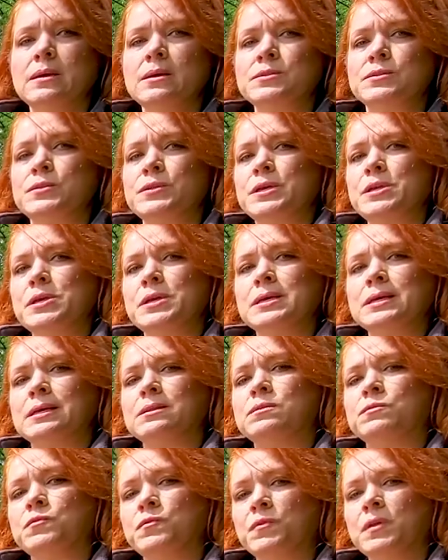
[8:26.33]
so that you can get
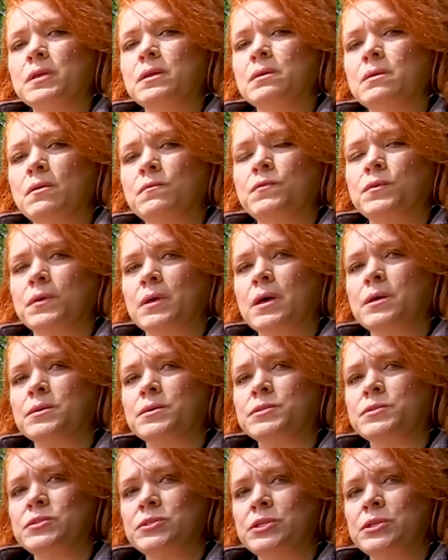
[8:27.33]
the feel of the
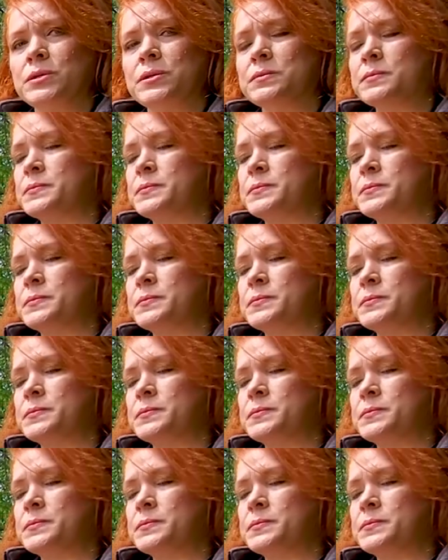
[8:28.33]
colors too.